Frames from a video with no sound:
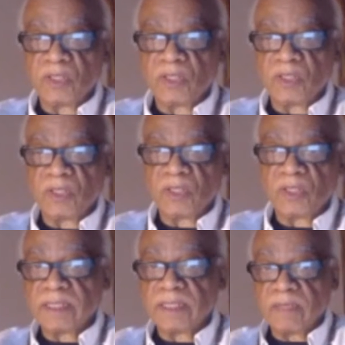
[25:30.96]
then she
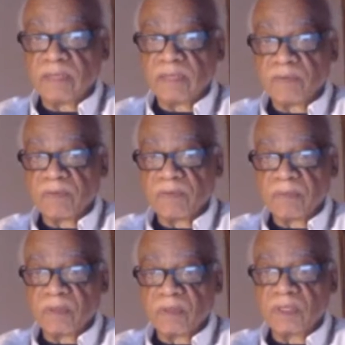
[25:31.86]
realized that it was for
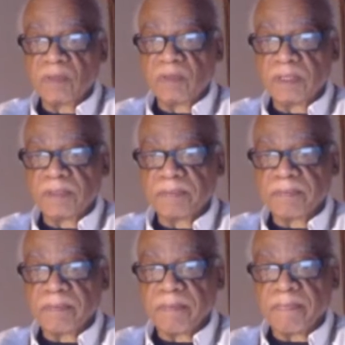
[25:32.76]
employees only.
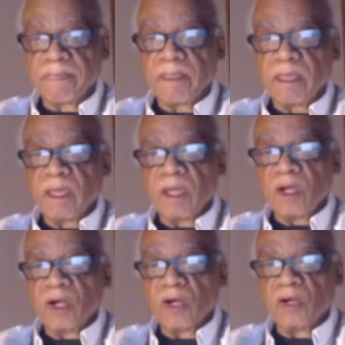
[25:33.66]

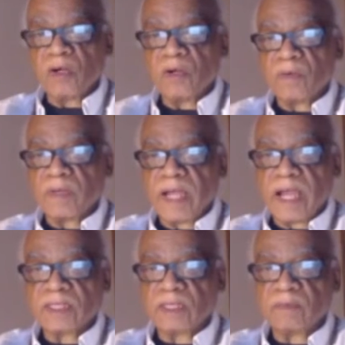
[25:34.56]
Her
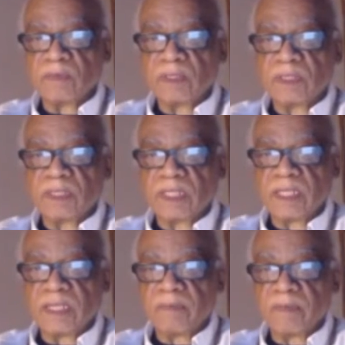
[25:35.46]
reaction was,
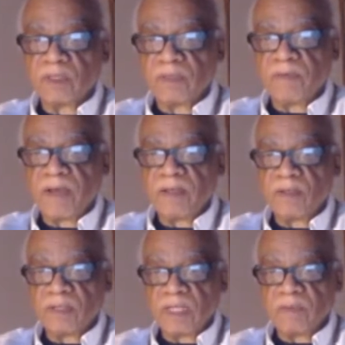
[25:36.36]
when she
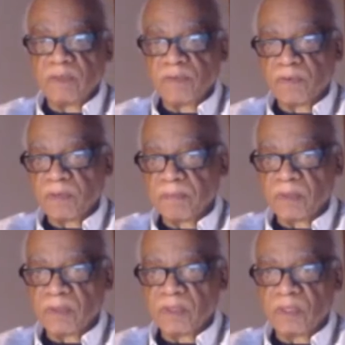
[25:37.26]
found out that it was for
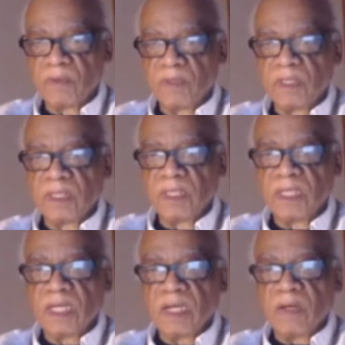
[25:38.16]
employees only,
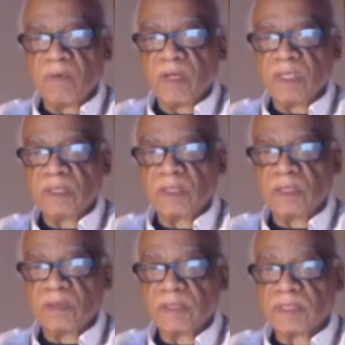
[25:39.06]
was
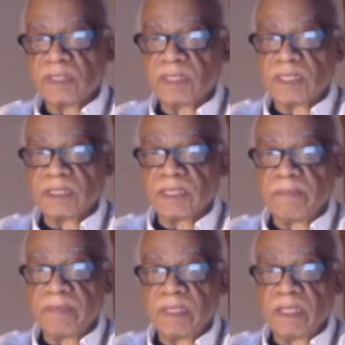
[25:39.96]
to just
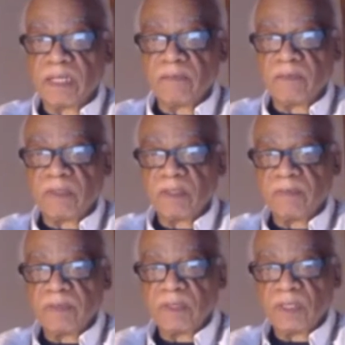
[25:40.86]
accept it
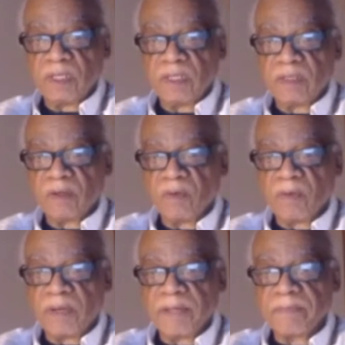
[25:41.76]
and go
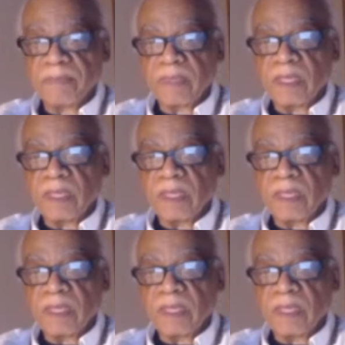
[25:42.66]
away.